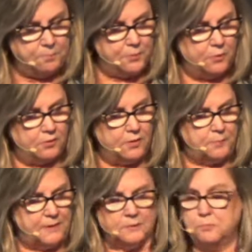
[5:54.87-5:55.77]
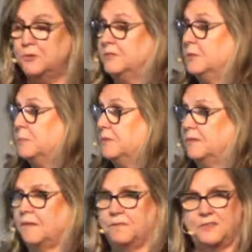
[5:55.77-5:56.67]
book about the
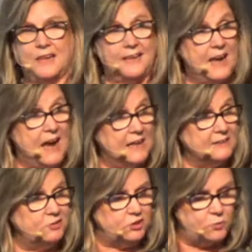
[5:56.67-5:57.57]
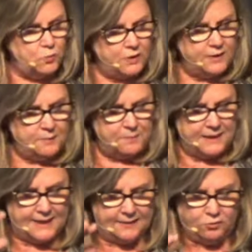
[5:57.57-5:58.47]
principles of psychology, where he
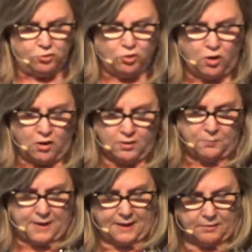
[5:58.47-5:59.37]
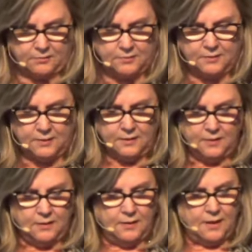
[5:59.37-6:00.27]
began to talk about
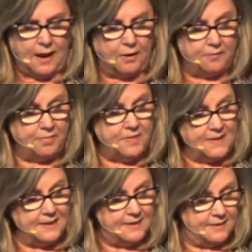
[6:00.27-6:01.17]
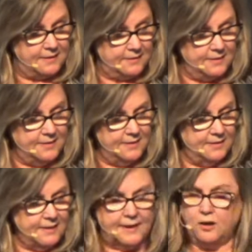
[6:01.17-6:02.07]
our thinking
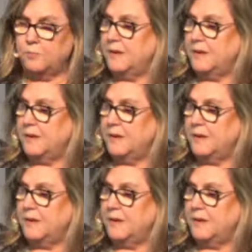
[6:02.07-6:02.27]
and our